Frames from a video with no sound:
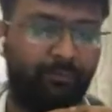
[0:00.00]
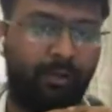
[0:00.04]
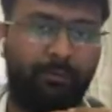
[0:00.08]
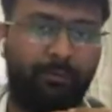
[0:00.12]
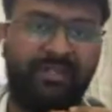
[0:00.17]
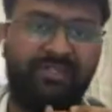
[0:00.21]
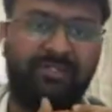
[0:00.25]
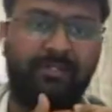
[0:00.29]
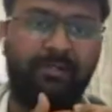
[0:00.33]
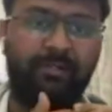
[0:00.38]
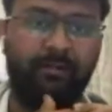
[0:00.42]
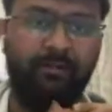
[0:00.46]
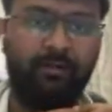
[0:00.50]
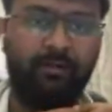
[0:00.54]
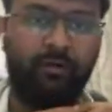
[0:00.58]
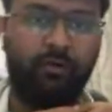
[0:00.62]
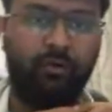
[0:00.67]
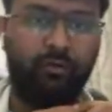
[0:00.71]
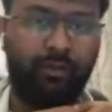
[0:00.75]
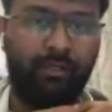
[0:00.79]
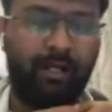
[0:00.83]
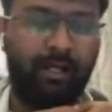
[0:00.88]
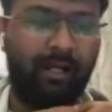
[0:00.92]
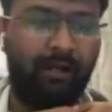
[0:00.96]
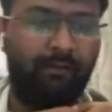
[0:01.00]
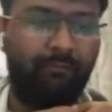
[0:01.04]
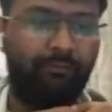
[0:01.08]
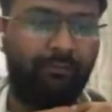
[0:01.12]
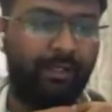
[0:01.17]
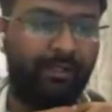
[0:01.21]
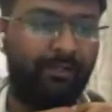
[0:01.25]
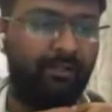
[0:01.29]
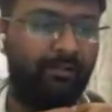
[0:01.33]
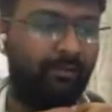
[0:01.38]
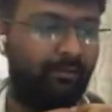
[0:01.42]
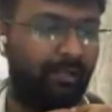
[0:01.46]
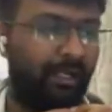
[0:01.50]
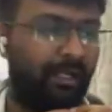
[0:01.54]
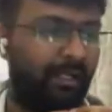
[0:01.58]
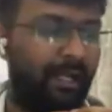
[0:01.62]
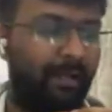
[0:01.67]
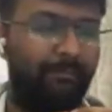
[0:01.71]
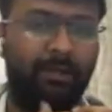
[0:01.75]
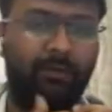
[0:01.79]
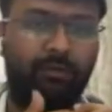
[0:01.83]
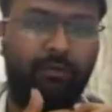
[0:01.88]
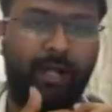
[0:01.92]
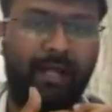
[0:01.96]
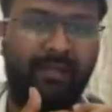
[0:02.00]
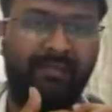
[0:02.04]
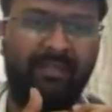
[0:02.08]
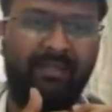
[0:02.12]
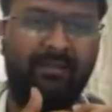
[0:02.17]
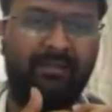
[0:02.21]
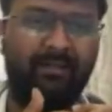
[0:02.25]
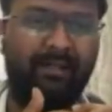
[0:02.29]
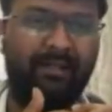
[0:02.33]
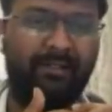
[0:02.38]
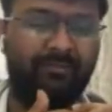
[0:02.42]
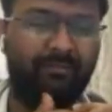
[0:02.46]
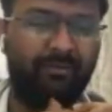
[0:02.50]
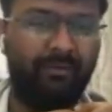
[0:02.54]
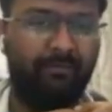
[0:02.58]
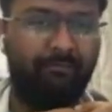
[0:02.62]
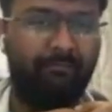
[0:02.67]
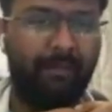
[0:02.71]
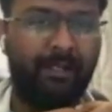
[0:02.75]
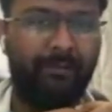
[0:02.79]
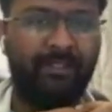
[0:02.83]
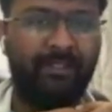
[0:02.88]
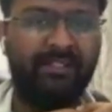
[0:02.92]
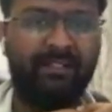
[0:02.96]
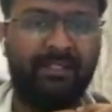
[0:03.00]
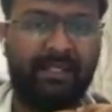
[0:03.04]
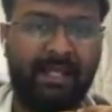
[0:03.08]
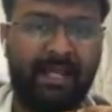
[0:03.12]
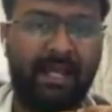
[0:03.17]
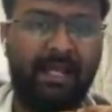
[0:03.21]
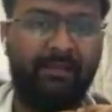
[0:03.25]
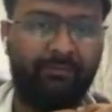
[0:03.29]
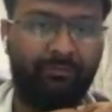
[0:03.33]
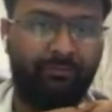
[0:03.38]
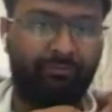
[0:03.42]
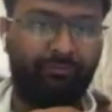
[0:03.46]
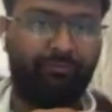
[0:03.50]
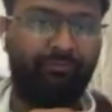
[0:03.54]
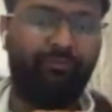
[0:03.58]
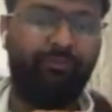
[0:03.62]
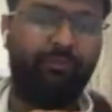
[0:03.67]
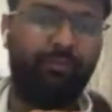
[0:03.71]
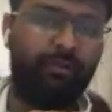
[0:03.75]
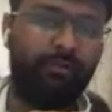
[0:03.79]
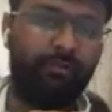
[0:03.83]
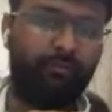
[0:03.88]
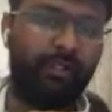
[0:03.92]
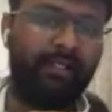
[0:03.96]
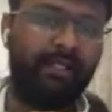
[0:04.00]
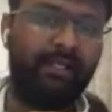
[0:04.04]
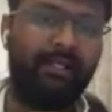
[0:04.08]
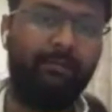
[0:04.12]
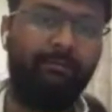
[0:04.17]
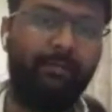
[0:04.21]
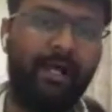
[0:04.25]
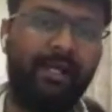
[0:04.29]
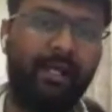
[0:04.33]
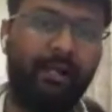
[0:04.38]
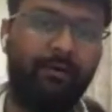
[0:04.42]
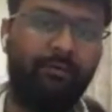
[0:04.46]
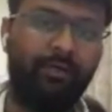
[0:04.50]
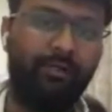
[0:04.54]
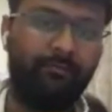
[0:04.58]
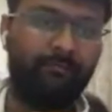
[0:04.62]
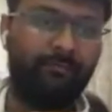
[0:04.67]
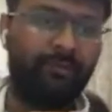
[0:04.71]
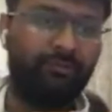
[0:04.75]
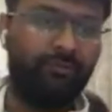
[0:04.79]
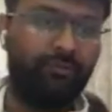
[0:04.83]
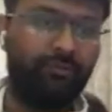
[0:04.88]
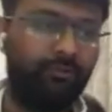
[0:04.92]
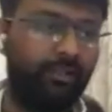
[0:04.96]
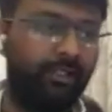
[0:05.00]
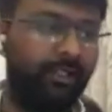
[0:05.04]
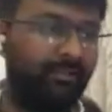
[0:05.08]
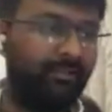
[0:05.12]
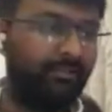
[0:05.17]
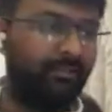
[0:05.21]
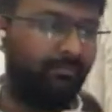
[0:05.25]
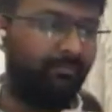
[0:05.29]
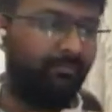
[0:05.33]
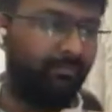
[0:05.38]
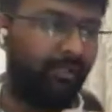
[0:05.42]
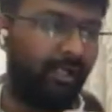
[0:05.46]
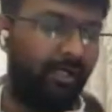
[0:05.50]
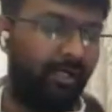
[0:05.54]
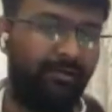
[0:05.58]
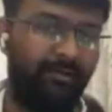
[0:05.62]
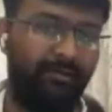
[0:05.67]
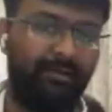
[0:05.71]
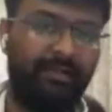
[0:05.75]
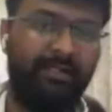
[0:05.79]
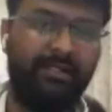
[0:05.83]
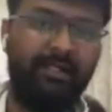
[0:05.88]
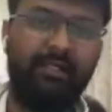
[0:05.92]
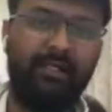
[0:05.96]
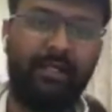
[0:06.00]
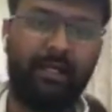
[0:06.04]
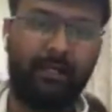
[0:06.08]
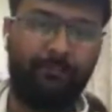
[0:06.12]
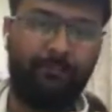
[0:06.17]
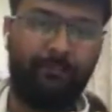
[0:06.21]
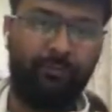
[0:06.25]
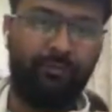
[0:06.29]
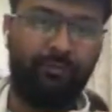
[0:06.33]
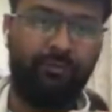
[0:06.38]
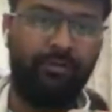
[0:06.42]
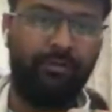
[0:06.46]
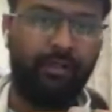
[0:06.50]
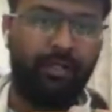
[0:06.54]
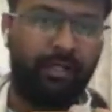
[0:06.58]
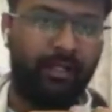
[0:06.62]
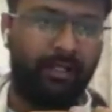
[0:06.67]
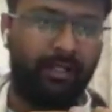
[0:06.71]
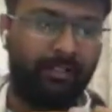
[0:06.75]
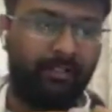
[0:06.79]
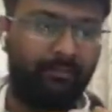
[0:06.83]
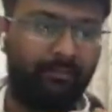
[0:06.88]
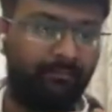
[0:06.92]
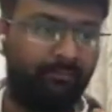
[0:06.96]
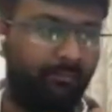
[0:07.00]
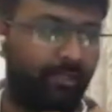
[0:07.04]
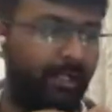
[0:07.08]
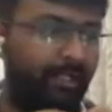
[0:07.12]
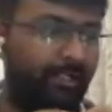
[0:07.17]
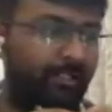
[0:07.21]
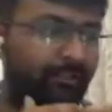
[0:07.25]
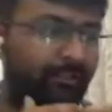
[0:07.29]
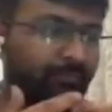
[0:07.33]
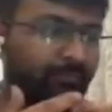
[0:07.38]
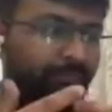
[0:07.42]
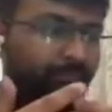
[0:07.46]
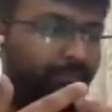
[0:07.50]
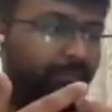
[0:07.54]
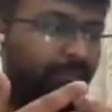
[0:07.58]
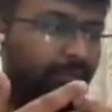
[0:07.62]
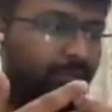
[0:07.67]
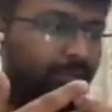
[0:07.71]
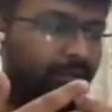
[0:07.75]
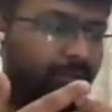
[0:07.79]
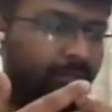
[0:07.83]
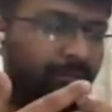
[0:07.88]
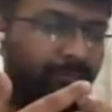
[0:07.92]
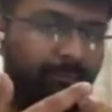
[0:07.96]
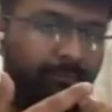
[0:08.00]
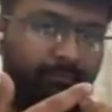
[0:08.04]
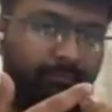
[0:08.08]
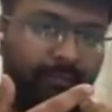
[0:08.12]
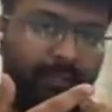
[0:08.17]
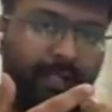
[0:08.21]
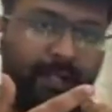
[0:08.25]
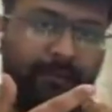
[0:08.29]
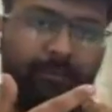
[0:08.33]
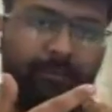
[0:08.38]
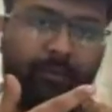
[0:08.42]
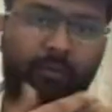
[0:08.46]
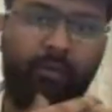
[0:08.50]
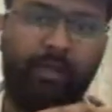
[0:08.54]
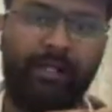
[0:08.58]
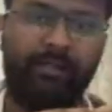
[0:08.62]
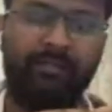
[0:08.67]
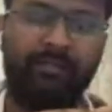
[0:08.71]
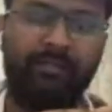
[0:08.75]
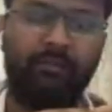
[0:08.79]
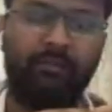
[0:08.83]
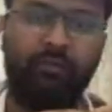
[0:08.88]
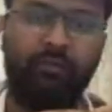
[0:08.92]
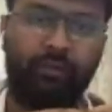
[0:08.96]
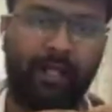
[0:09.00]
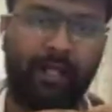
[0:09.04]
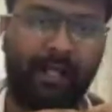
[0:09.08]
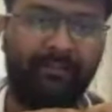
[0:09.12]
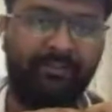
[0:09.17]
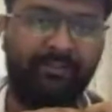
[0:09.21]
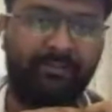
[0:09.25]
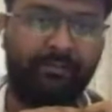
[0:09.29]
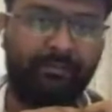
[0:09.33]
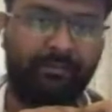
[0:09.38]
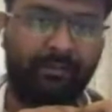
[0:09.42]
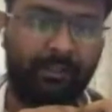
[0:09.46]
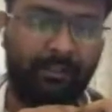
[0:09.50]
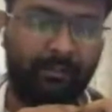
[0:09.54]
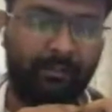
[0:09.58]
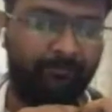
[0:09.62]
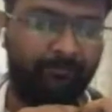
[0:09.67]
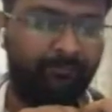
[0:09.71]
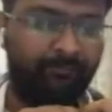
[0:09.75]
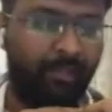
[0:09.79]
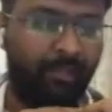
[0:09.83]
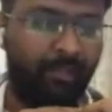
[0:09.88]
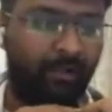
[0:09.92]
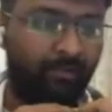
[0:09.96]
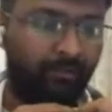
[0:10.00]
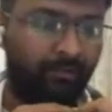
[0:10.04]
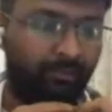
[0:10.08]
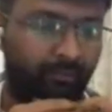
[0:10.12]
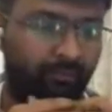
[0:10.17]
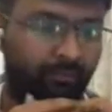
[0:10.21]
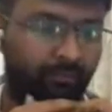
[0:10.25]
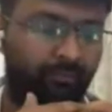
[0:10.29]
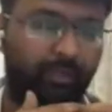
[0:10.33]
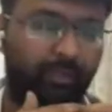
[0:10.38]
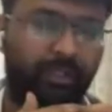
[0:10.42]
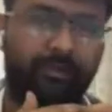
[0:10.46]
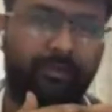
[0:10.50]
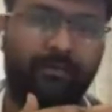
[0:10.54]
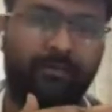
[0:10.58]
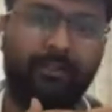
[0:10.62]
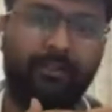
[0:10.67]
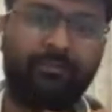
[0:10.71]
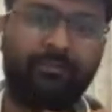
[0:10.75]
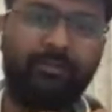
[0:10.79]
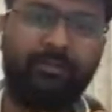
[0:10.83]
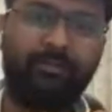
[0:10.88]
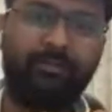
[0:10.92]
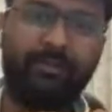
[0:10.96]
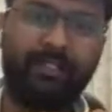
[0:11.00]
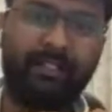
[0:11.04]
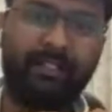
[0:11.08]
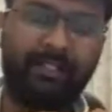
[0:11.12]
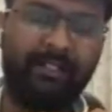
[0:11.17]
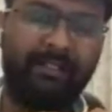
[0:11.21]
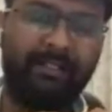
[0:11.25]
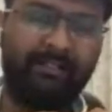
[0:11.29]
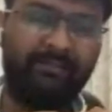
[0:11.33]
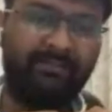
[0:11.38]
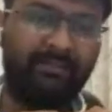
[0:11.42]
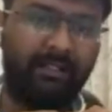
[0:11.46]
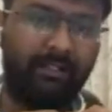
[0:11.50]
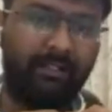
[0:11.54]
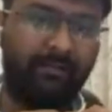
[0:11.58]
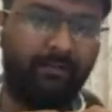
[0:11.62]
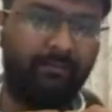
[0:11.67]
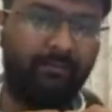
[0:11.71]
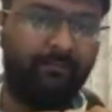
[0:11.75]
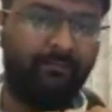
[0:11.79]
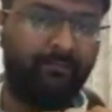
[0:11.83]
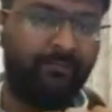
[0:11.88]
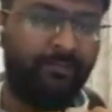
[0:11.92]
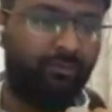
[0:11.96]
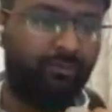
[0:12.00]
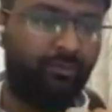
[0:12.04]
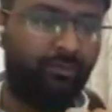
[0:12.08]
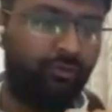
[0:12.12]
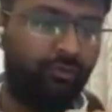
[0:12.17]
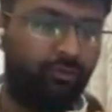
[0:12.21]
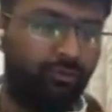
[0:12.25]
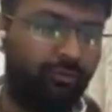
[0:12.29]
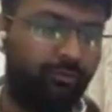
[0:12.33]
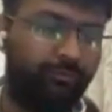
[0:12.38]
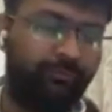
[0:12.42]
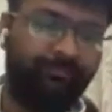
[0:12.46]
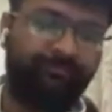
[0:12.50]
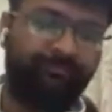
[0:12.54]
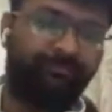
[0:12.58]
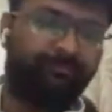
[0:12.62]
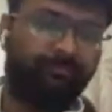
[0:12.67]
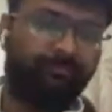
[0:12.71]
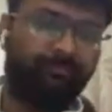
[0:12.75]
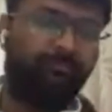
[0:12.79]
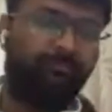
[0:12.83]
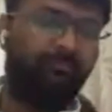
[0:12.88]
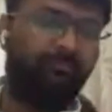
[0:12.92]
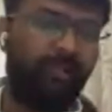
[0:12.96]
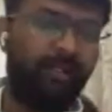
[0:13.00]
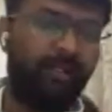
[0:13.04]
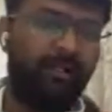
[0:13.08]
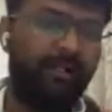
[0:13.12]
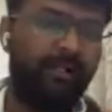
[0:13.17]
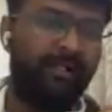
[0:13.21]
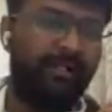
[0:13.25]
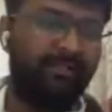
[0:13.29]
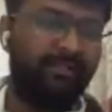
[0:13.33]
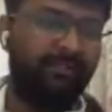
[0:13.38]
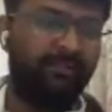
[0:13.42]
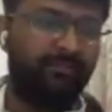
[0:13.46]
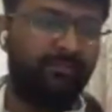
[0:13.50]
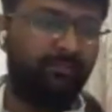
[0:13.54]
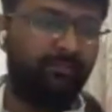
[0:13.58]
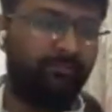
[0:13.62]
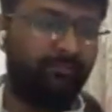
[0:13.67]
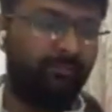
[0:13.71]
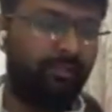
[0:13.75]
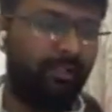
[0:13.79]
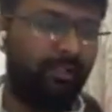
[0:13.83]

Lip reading: fetching or however the ML or I think it is might be the AI working in background. So it is really helpful. And, it is like providing the whole answers and whatever the specific link is there. So it is